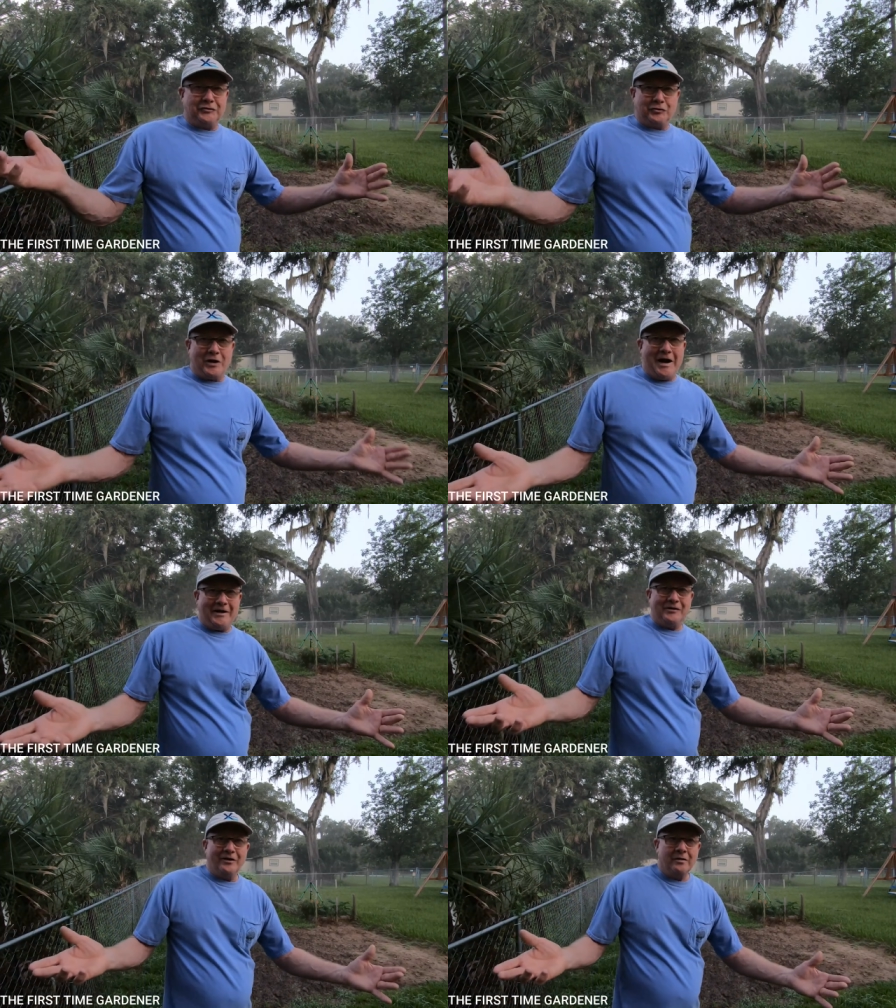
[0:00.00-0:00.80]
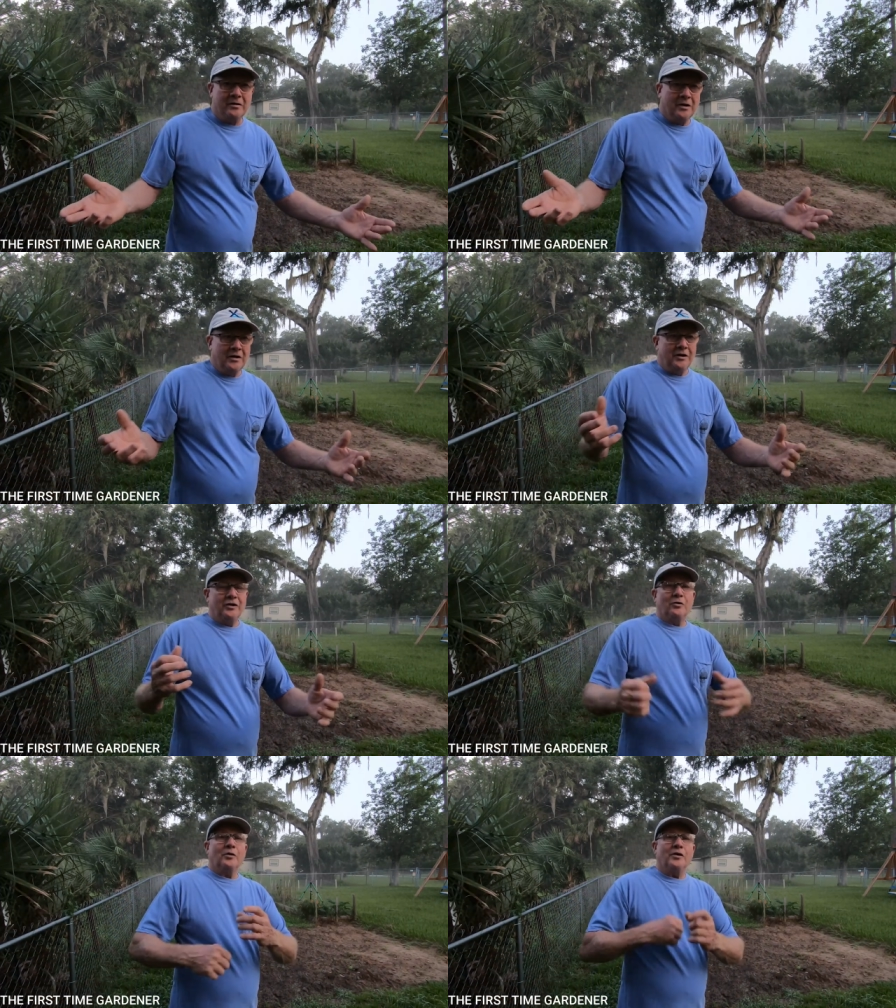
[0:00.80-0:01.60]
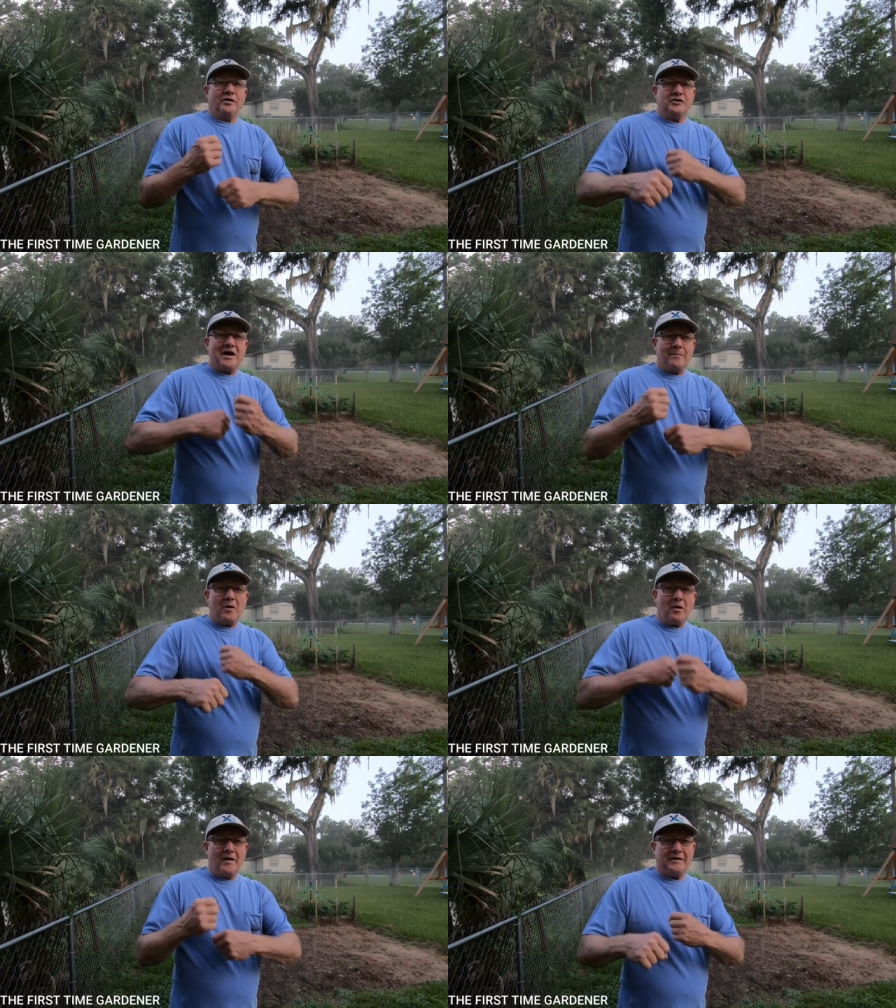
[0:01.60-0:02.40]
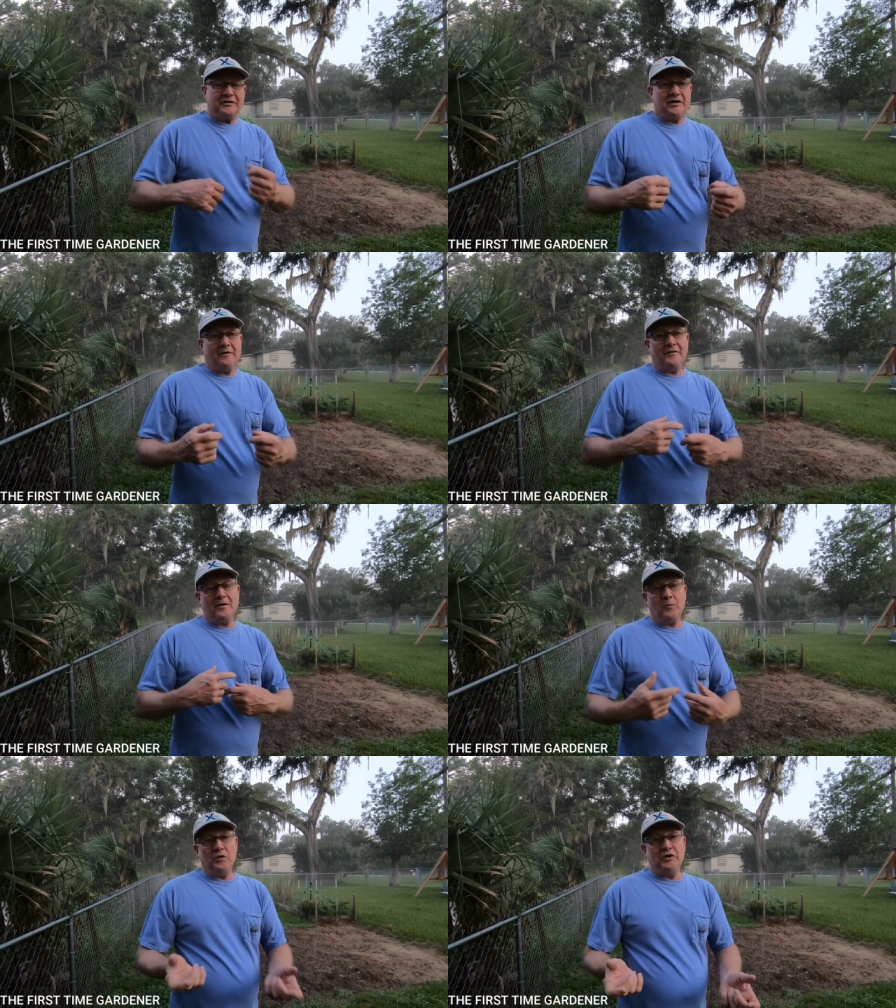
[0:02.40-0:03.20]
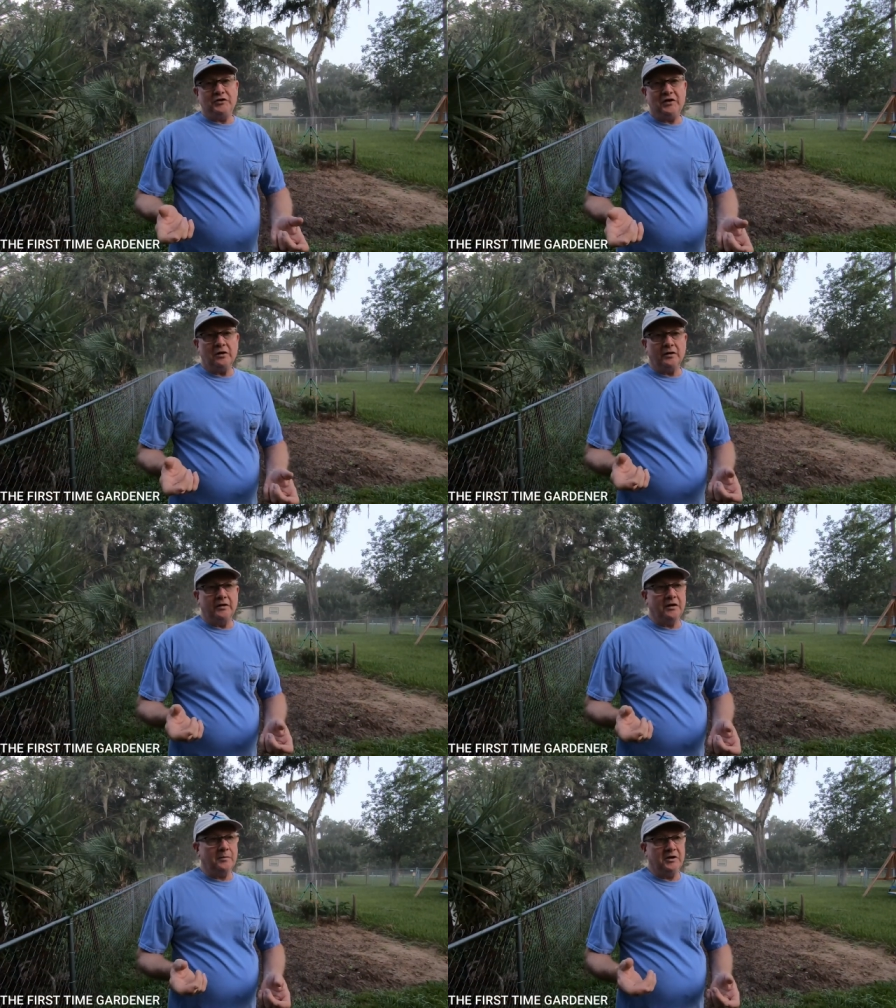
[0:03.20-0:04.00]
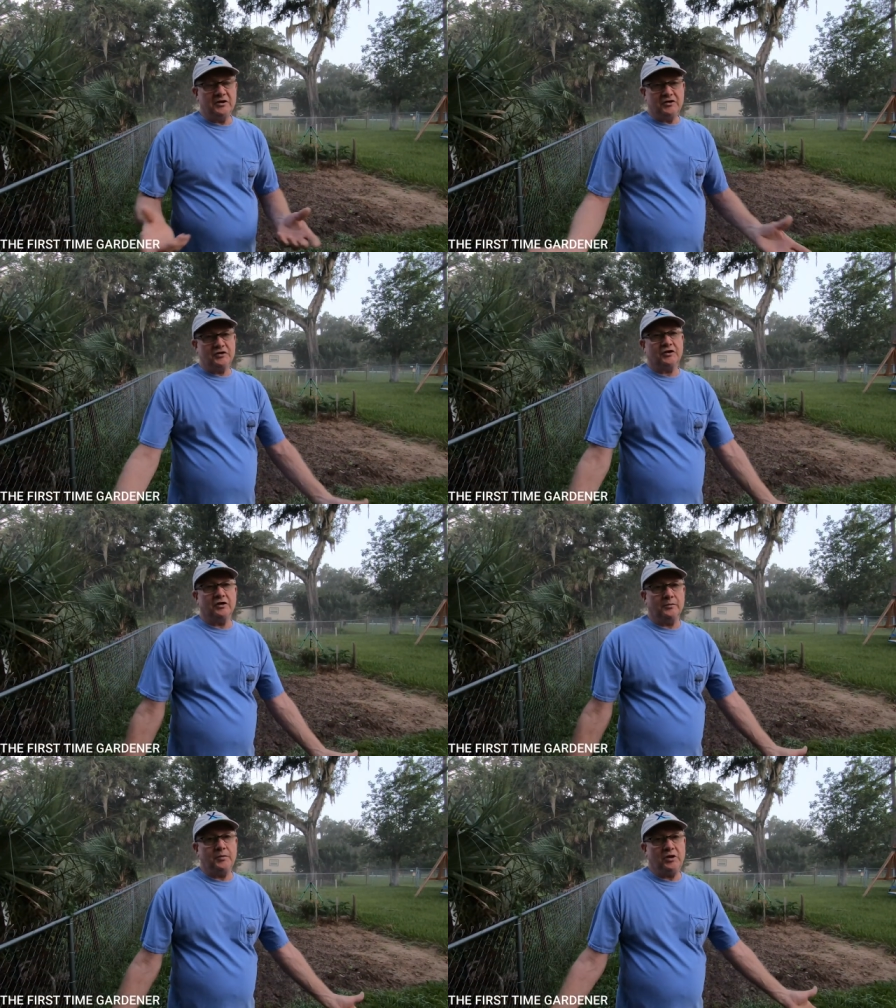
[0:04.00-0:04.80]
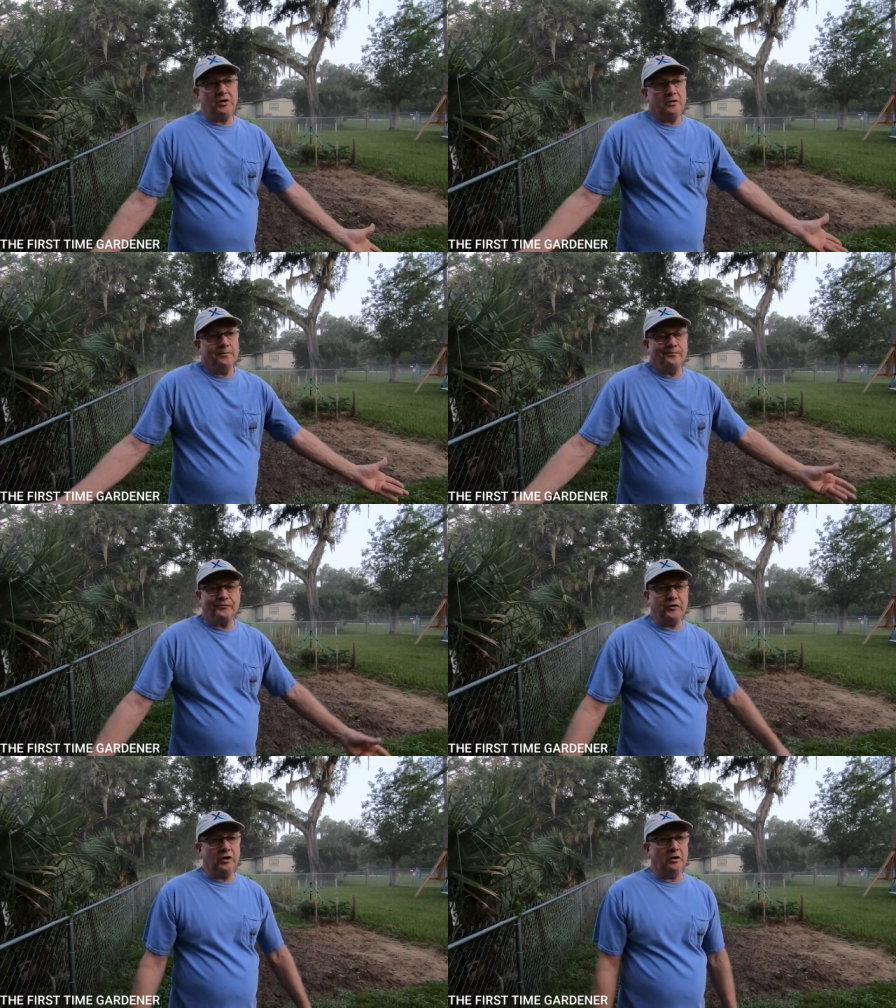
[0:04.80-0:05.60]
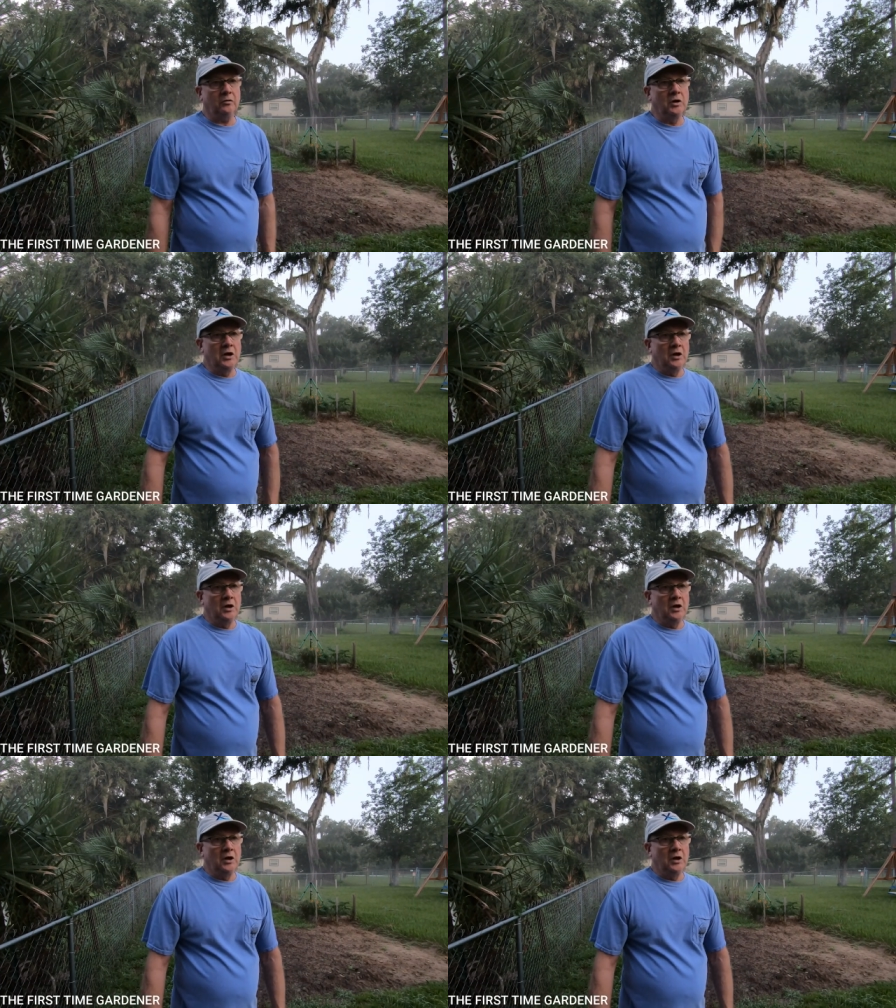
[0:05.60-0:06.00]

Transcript: ass tractor in order to chop all that stuff up when you till it, I mean, it's just going to be, you know,